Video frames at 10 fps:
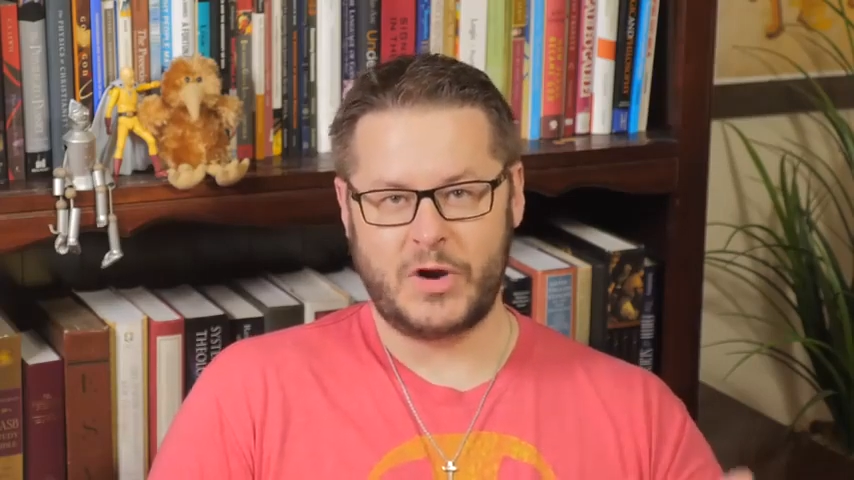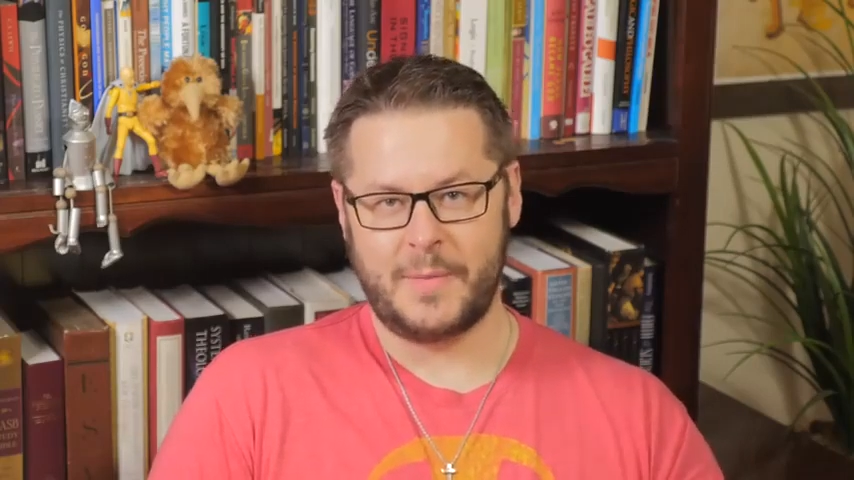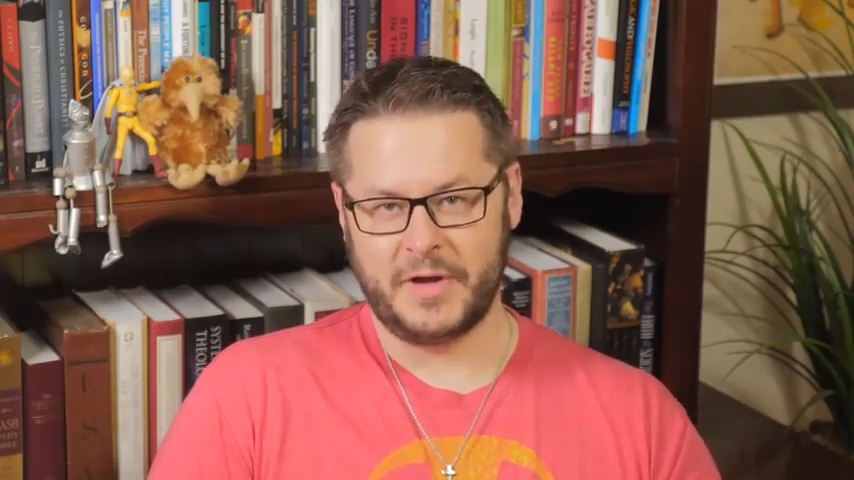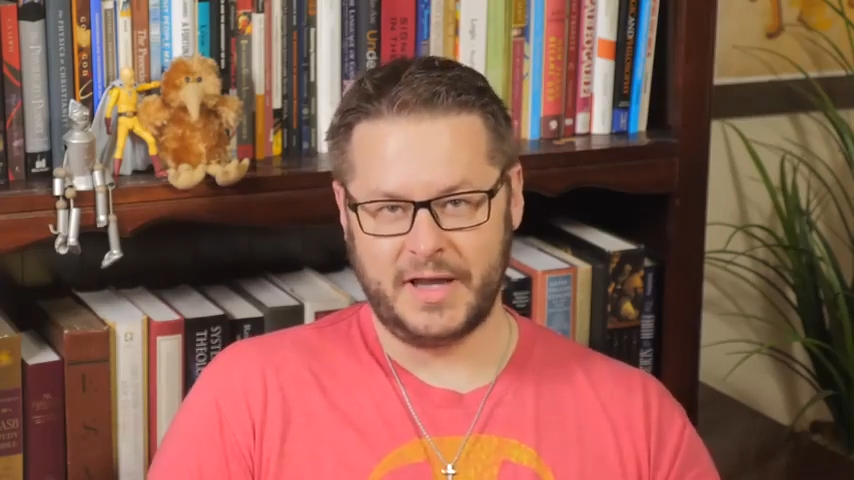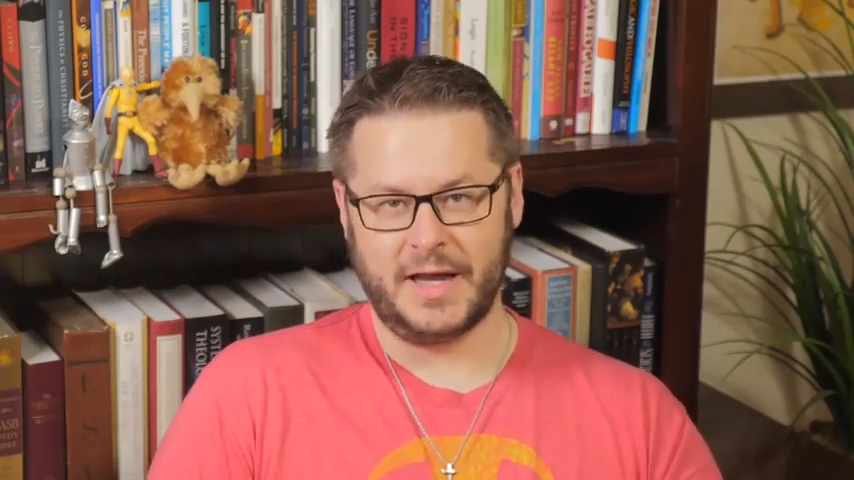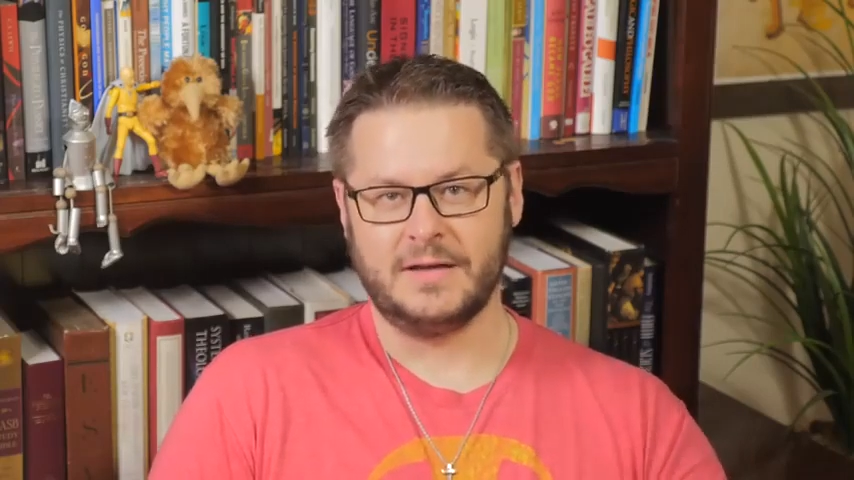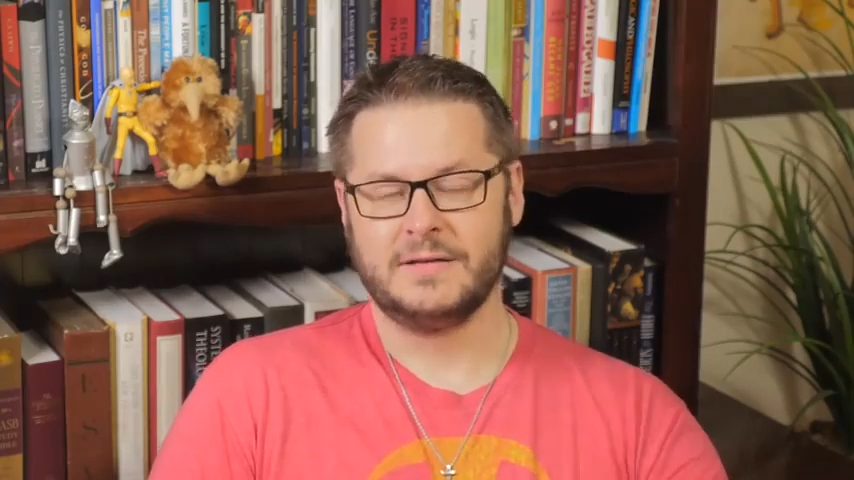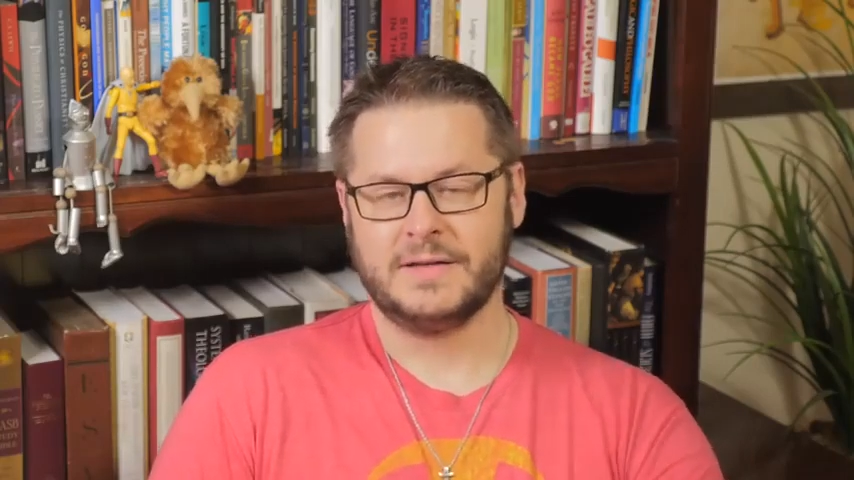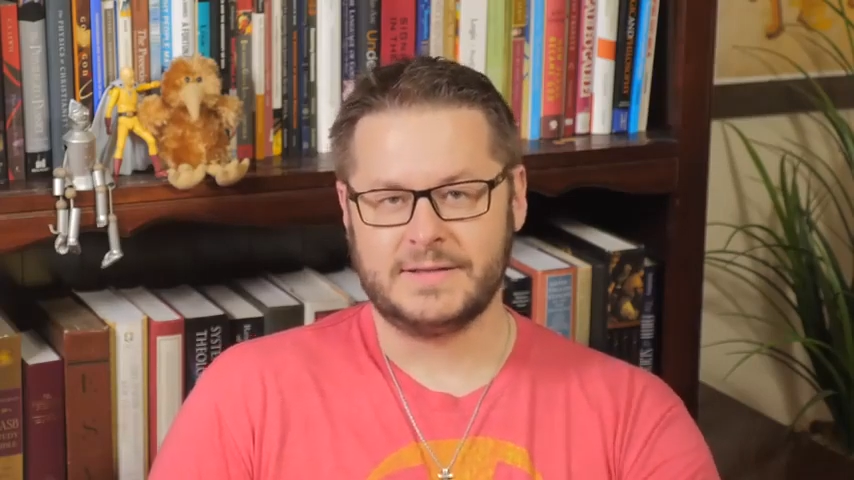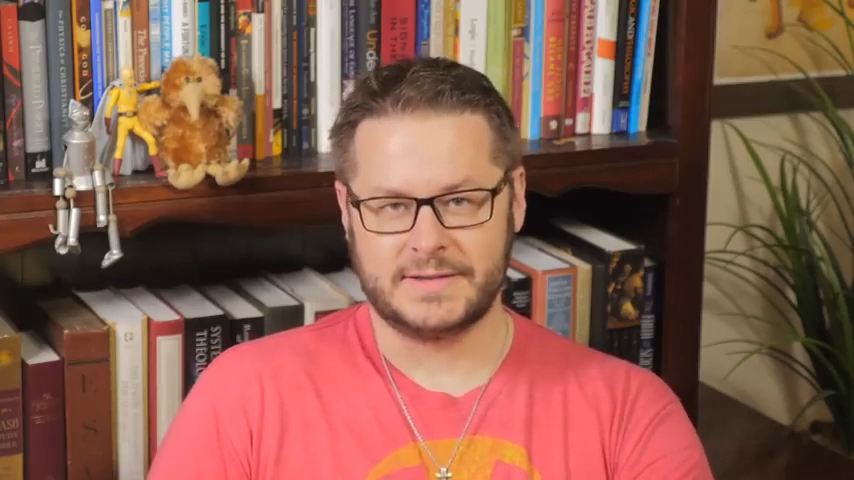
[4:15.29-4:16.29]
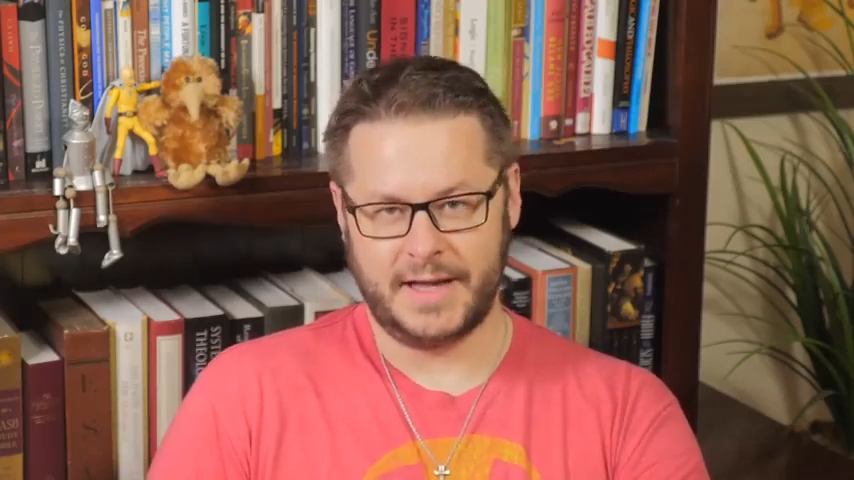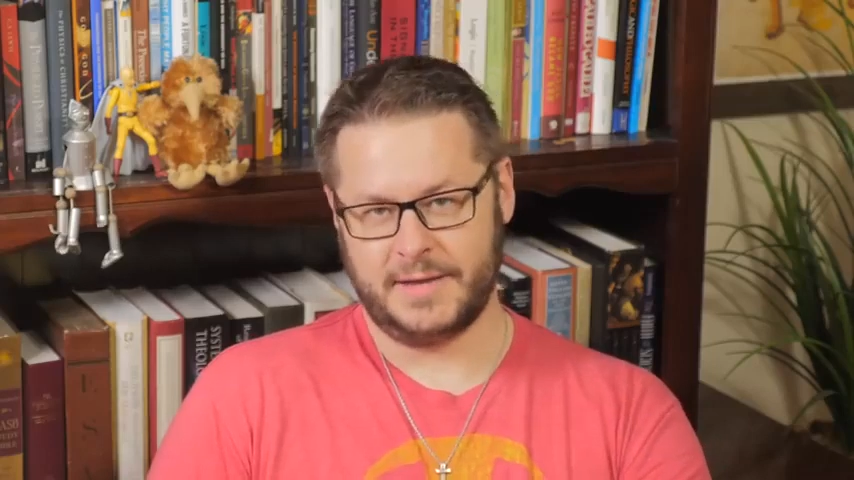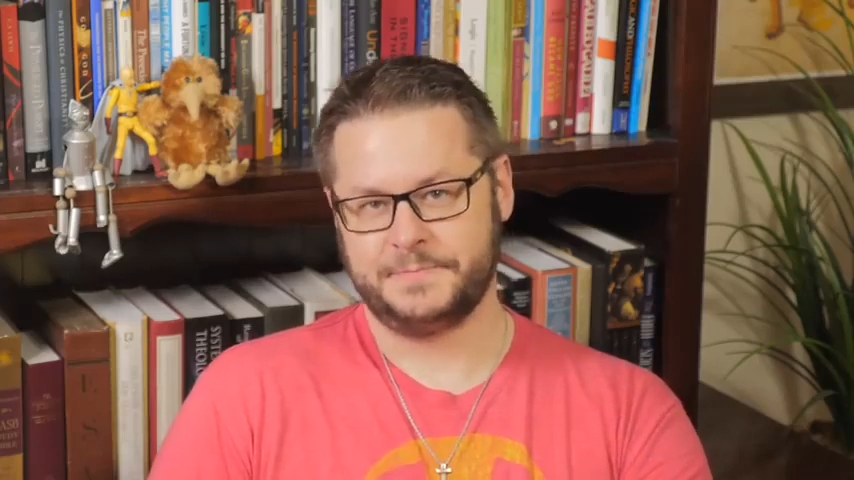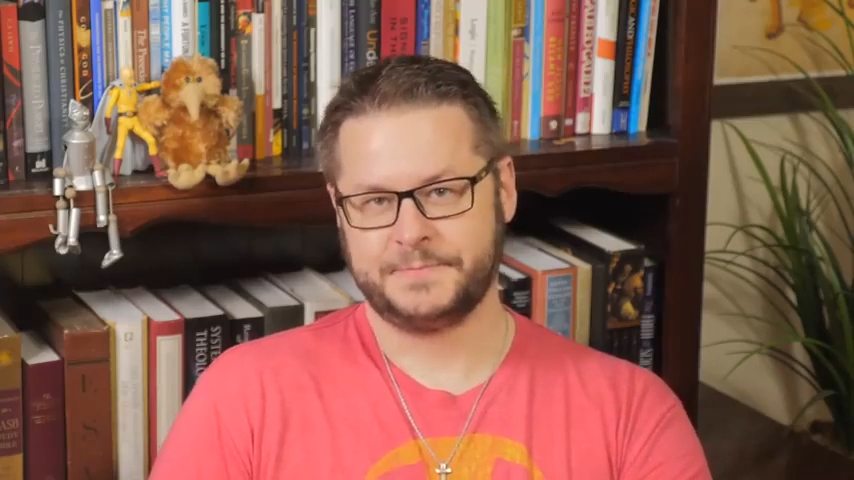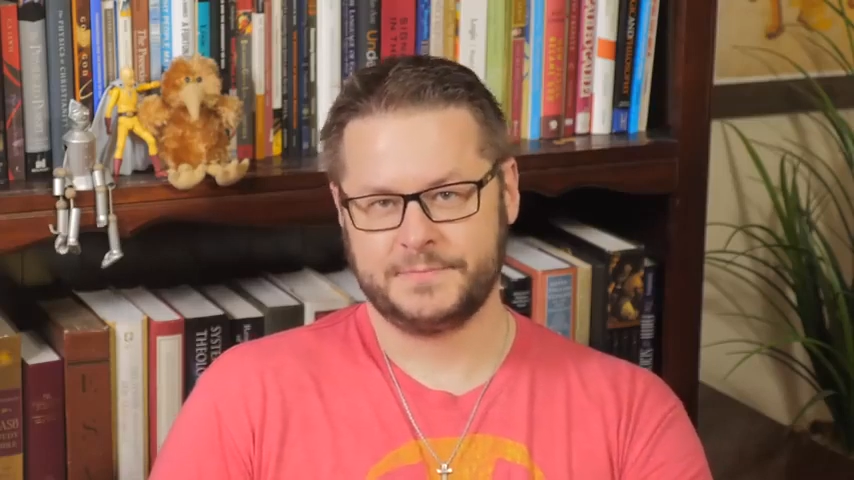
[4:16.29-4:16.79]
propagate
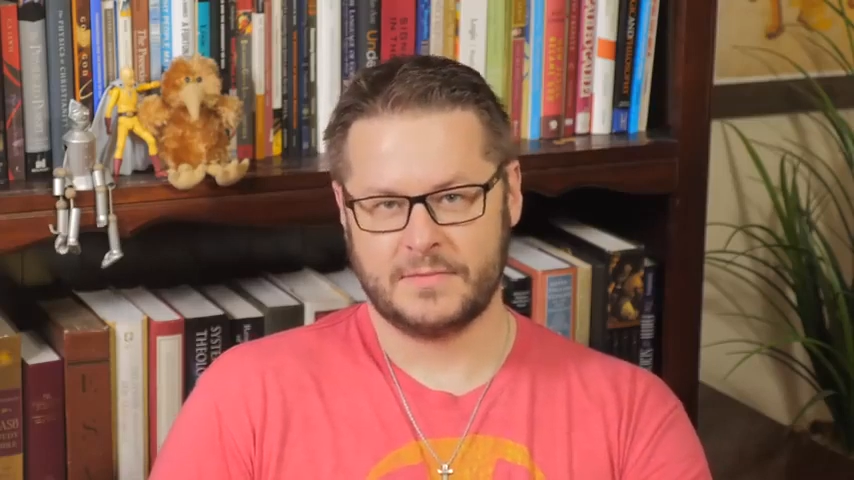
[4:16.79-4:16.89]
Islam.